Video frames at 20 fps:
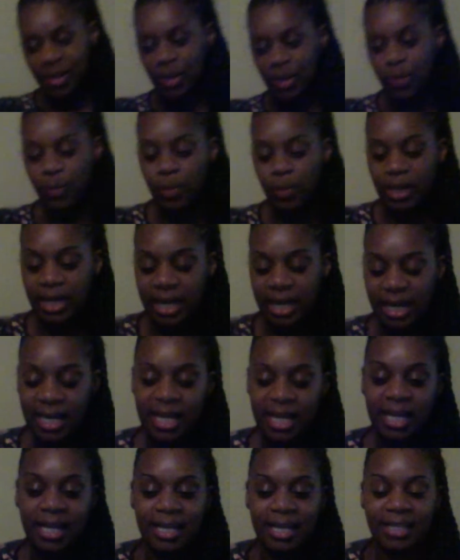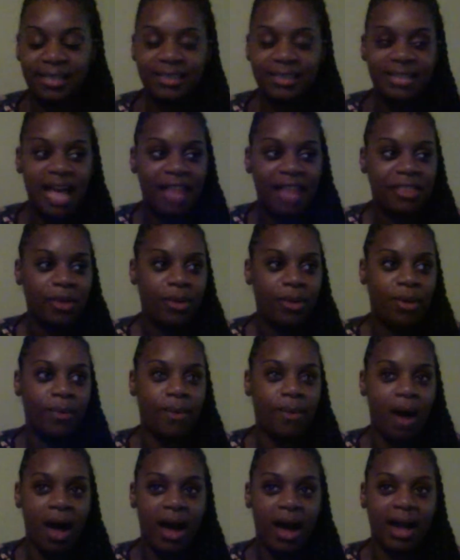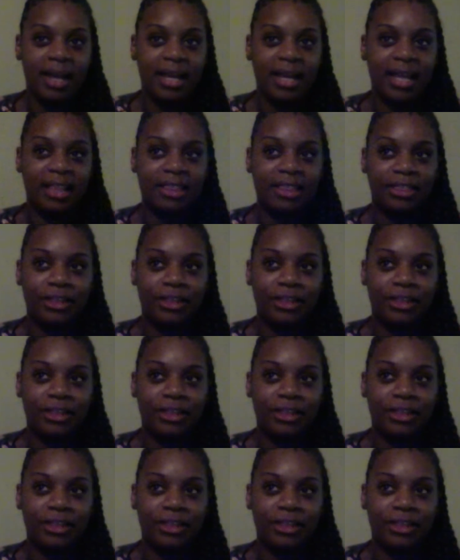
We sat there with wine and